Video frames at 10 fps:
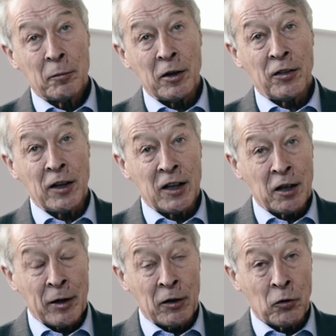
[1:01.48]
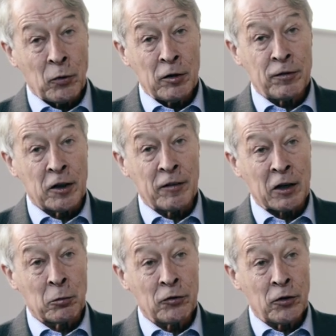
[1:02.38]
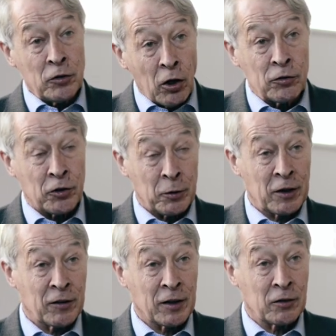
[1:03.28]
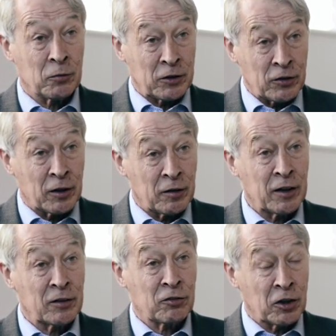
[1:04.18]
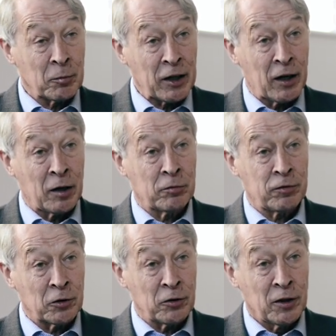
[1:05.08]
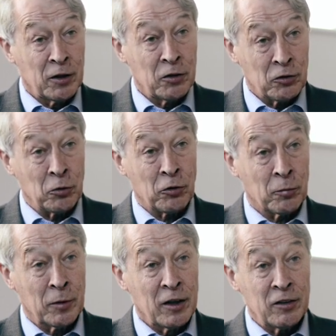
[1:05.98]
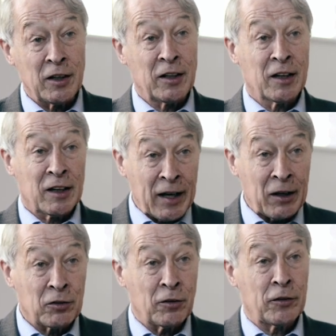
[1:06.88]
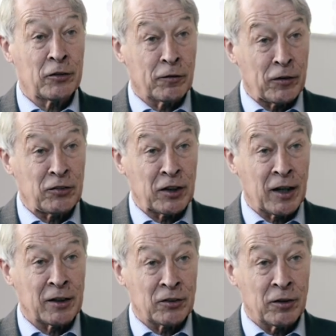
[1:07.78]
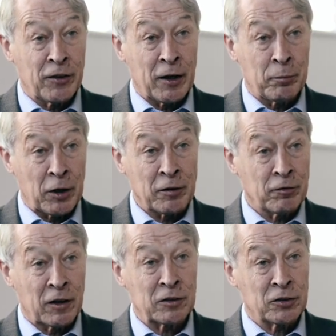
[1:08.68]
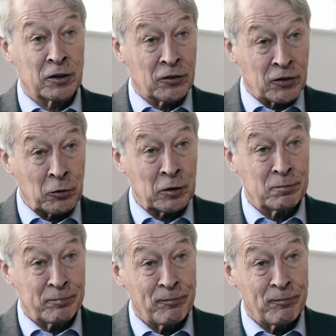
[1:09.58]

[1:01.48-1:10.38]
be thinking about the welfare of animals and not doing things which are extremely harmful to them, taking account of the sophistication of their brain function and so on.